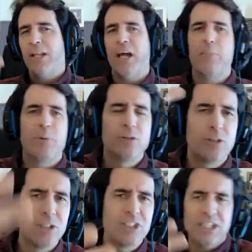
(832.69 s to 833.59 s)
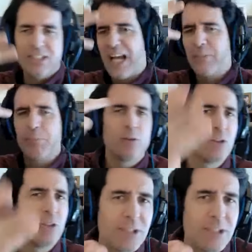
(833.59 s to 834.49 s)
That person is it. That
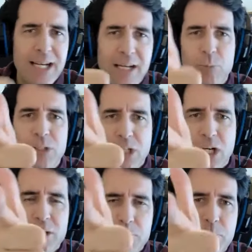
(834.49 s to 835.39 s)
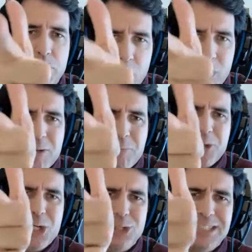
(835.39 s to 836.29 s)
person is that. And we start pointing
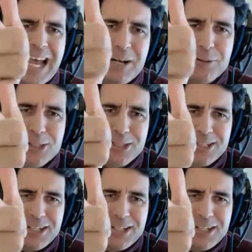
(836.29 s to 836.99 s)
fingers out.